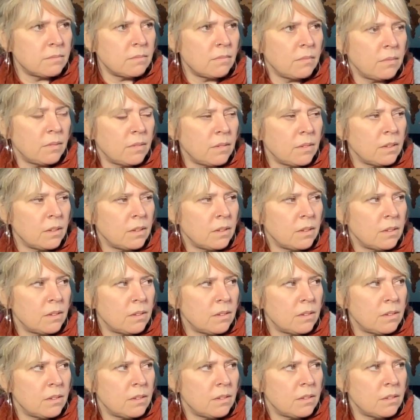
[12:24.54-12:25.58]

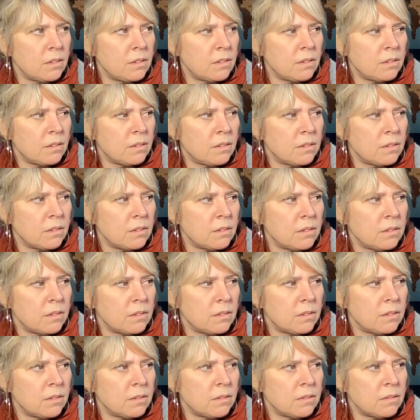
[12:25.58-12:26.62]

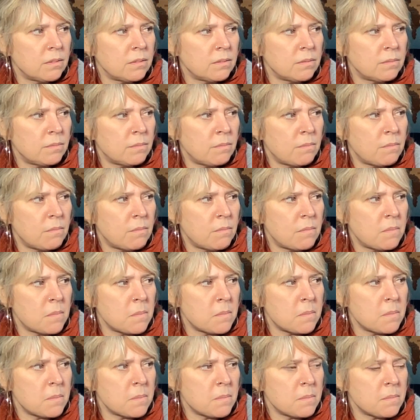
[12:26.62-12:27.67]

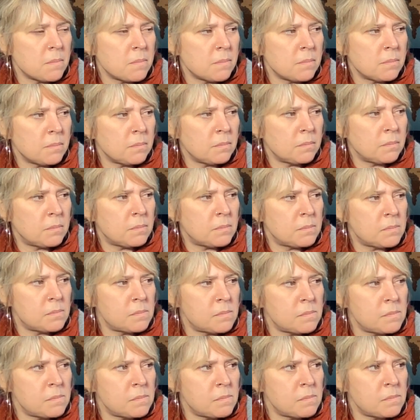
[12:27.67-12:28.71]

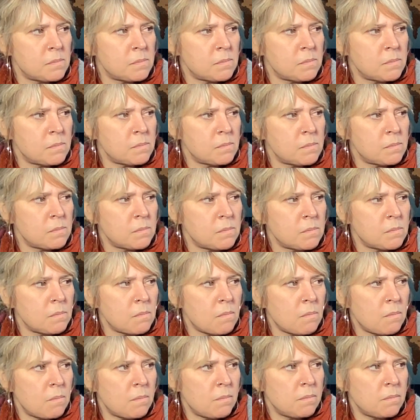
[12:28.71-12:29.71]
This person isn't speaking.